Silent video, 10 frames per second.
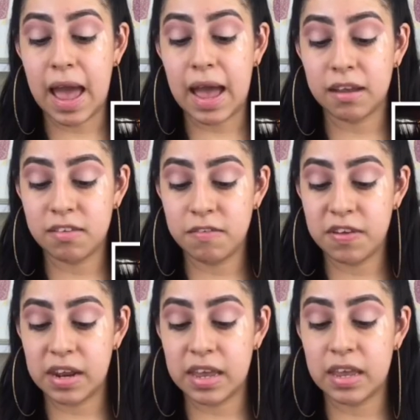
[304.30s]

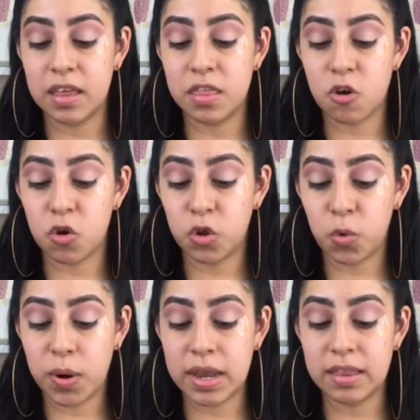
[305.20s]
activating their
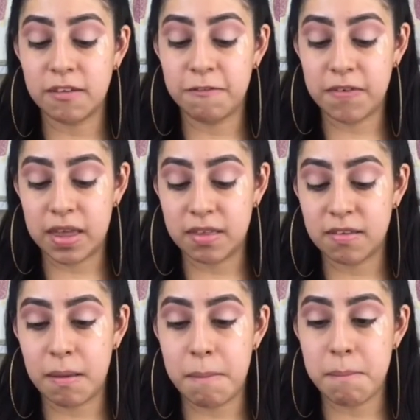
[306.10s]
glowing
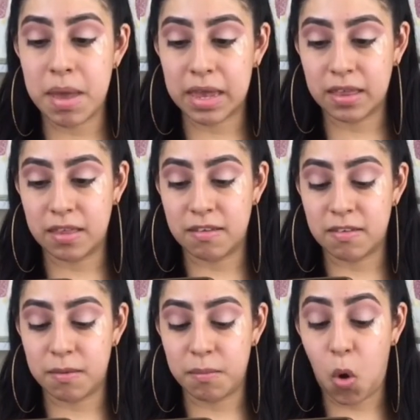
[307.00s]
defense
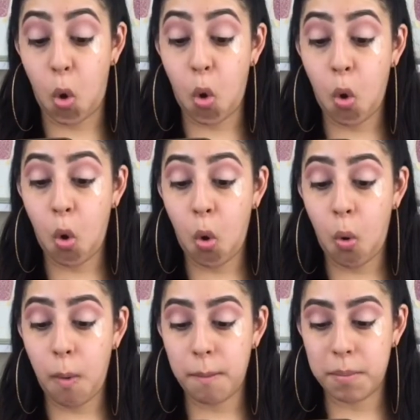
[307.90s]
mechanism.
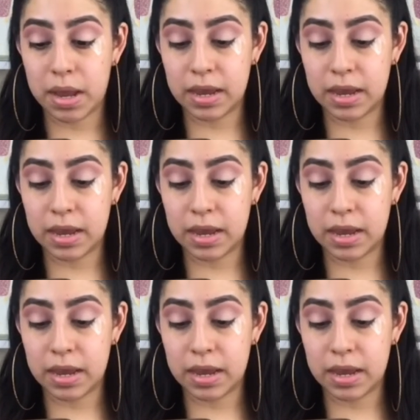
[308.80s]
Oh my